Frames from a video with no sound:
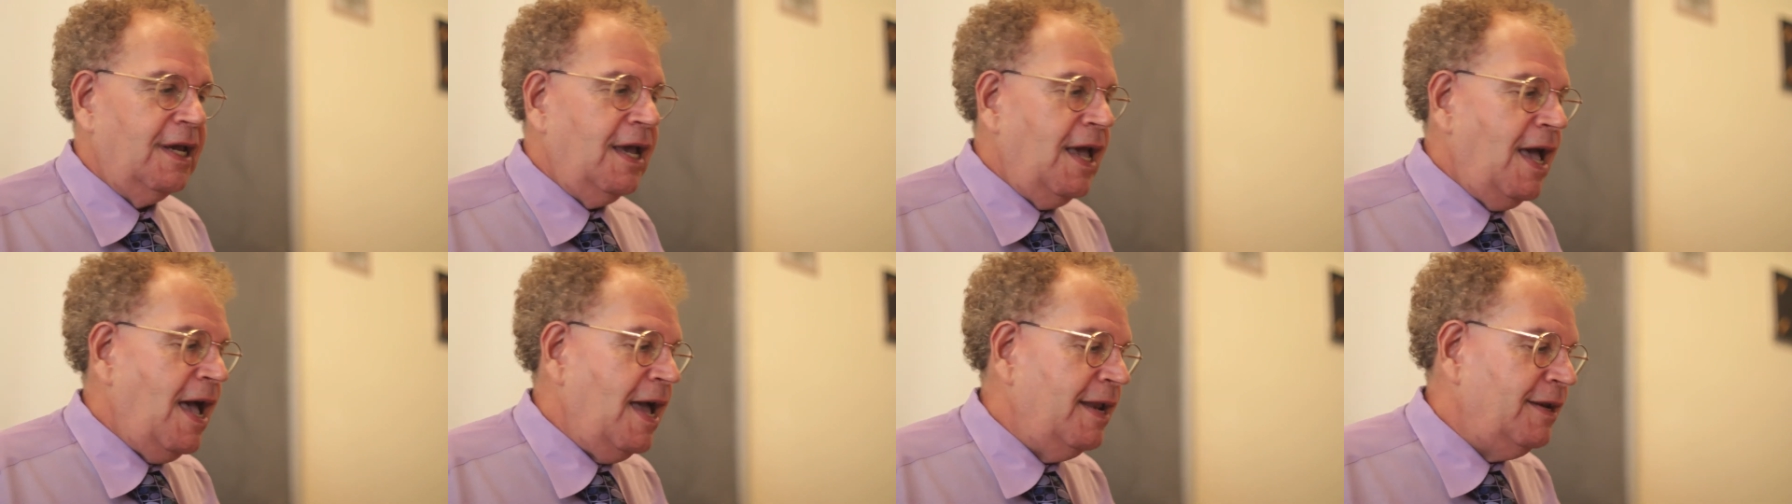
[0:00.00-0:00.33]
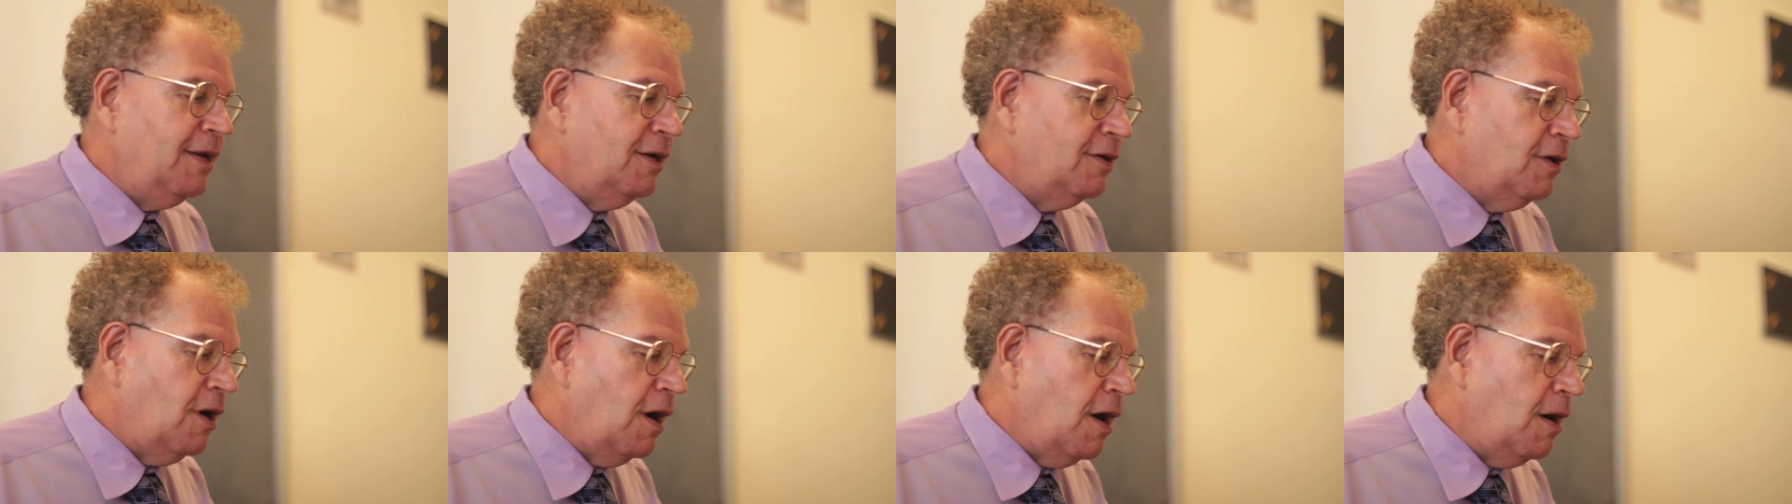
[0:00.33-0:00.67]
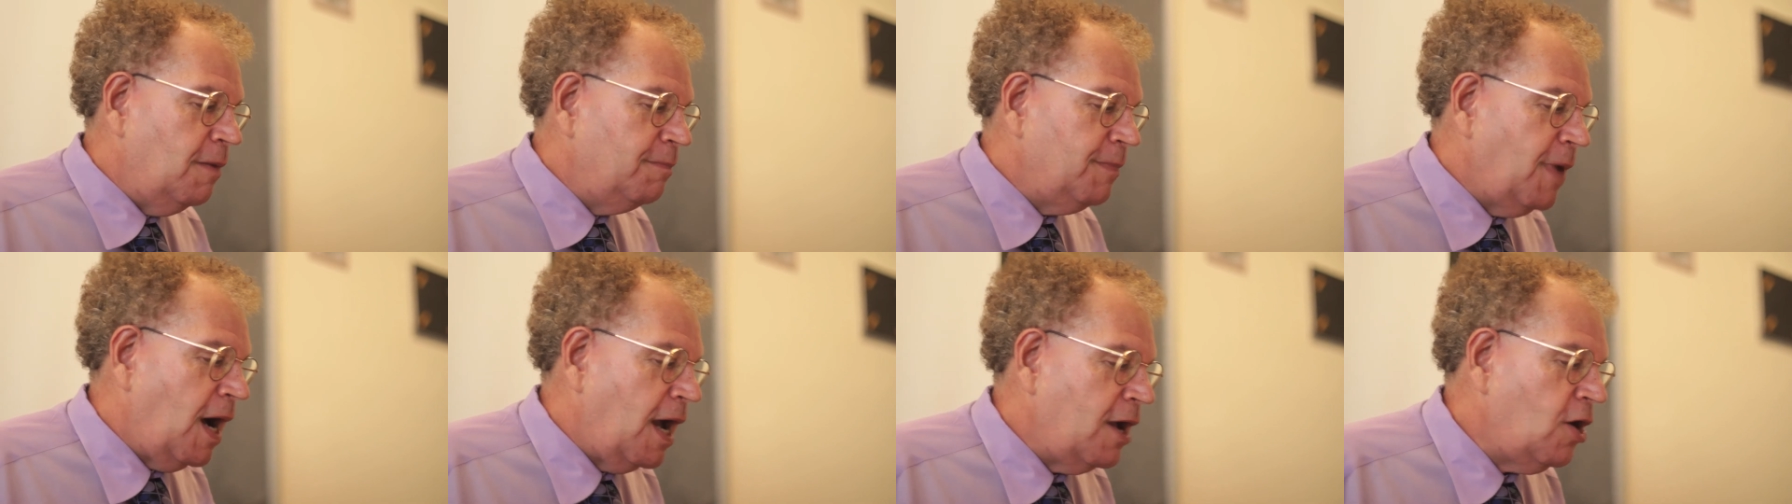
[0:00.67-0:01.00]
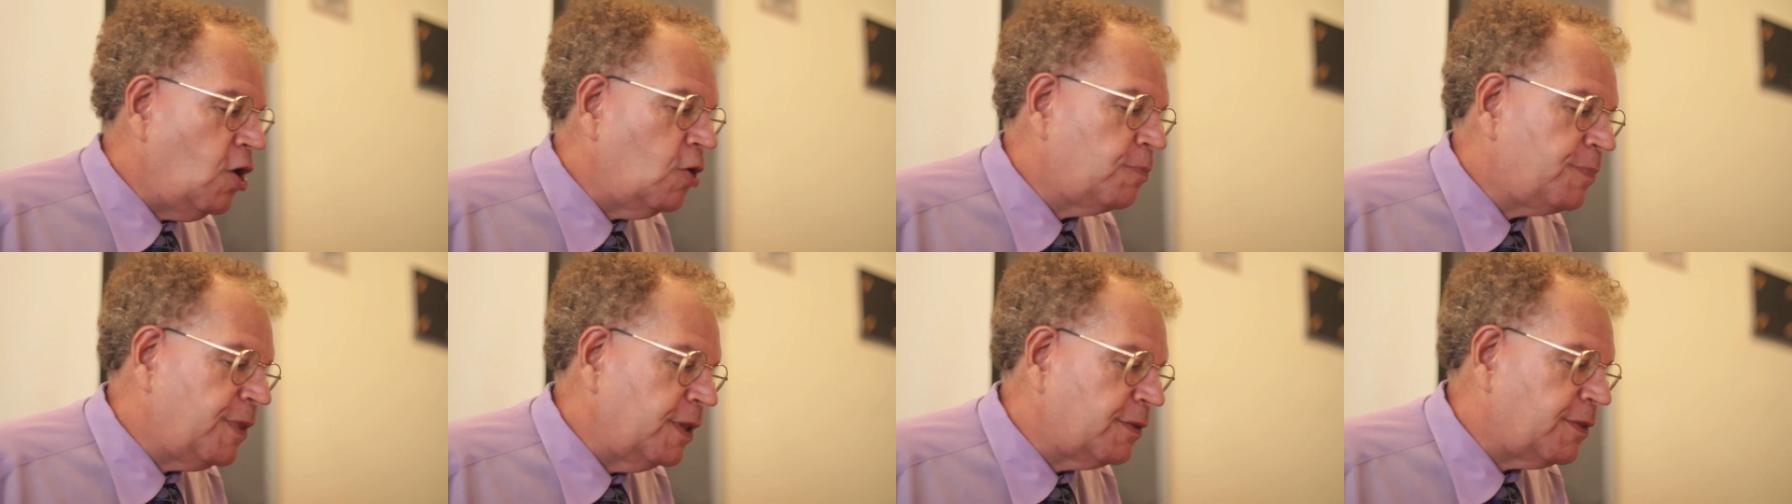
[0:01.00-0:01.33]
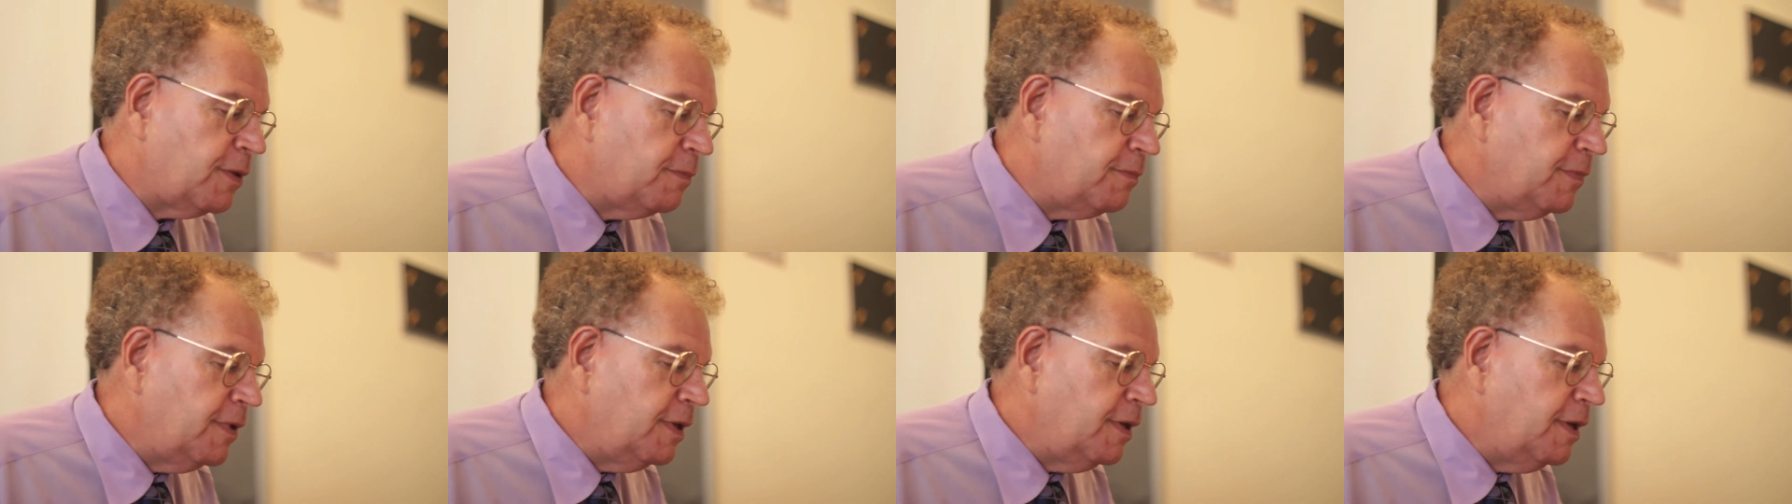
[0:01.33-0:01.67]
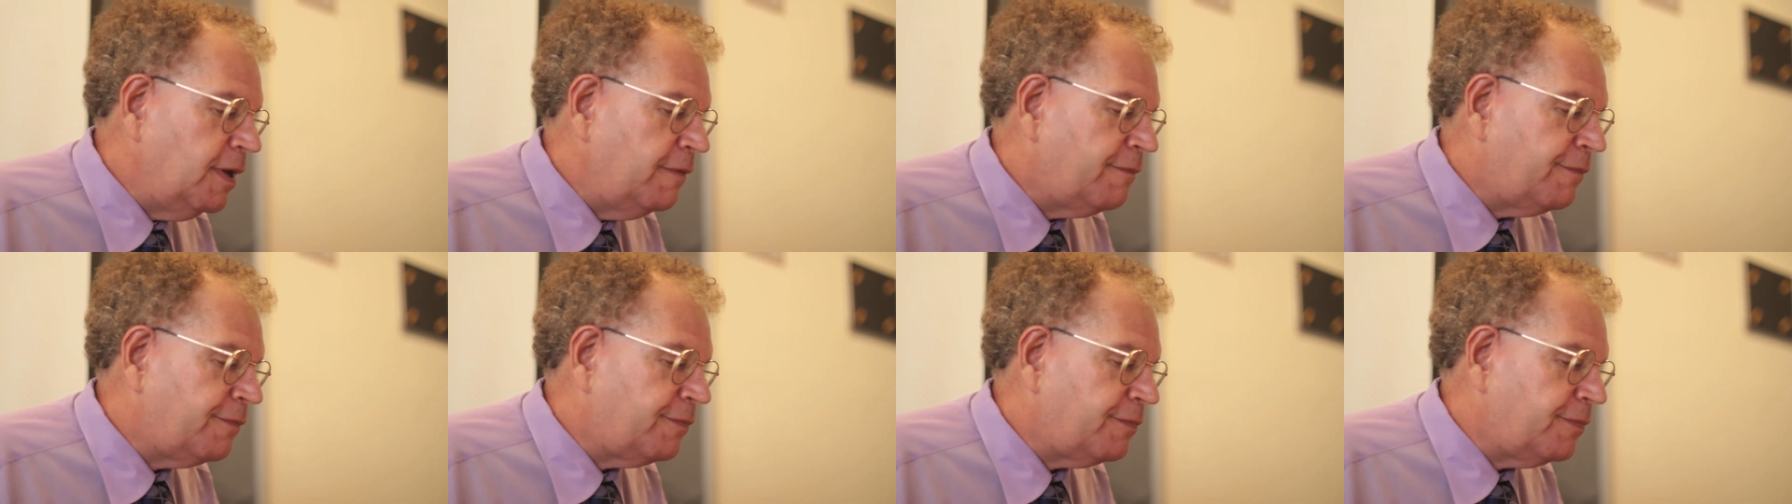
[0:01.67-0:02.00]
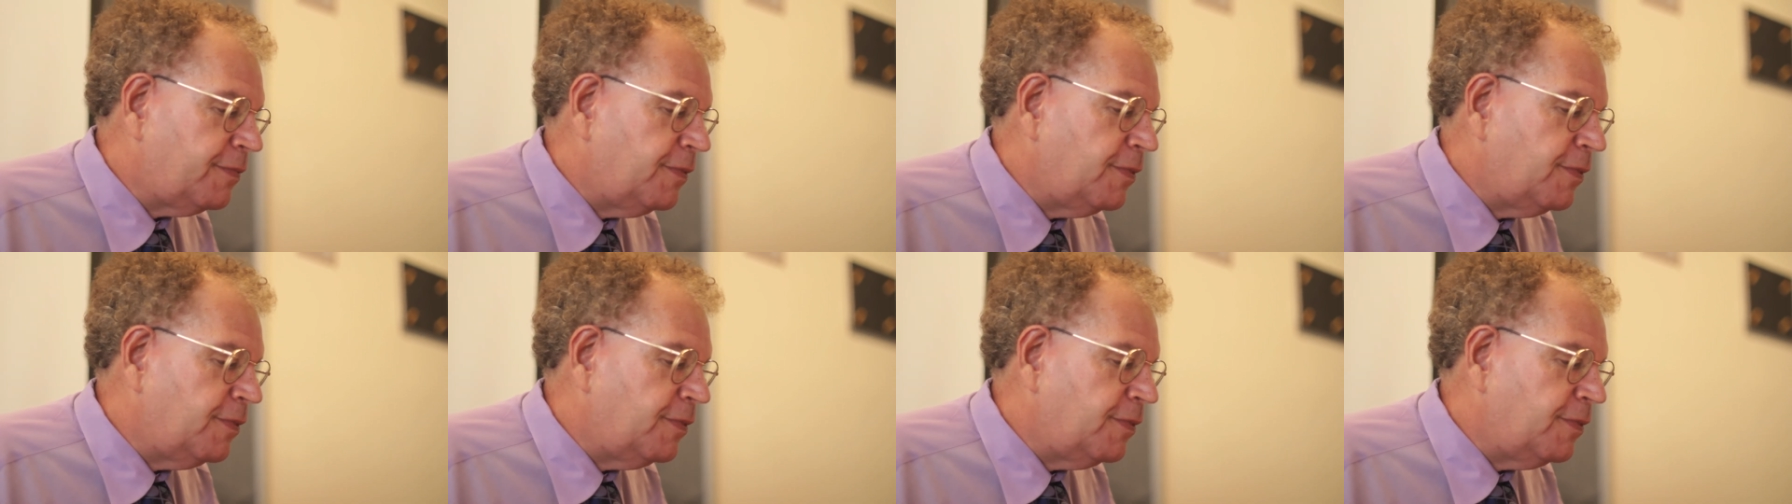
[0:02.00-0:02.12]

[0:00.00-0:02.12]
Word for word: And um, I hope that the, if